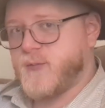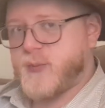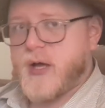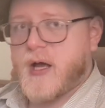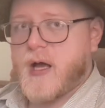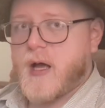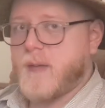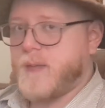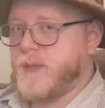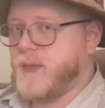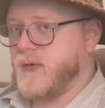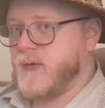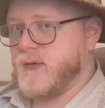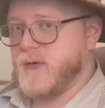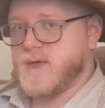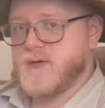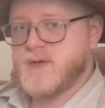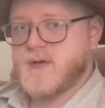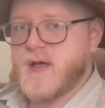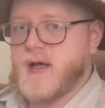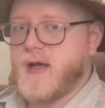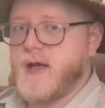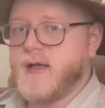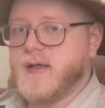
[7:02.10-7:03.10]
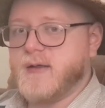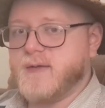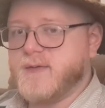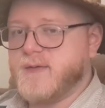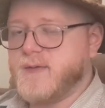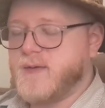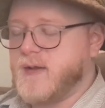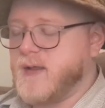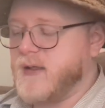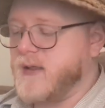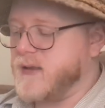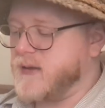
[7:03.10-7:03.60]
of paupers kind of
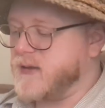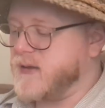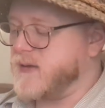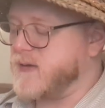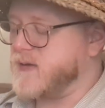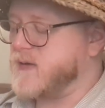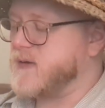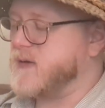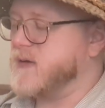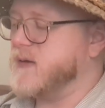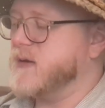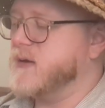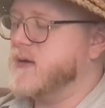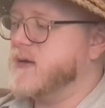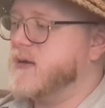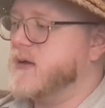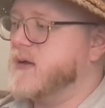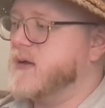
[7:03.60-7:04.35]
things,